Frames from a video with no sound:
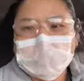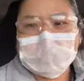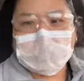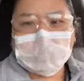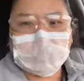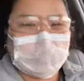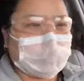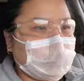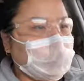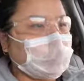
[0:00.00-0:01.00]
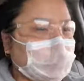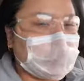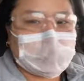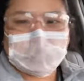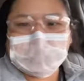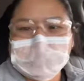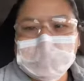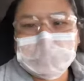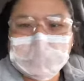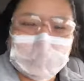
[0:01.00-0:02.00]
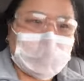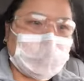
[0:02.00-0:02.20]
Oh my god, guys, just get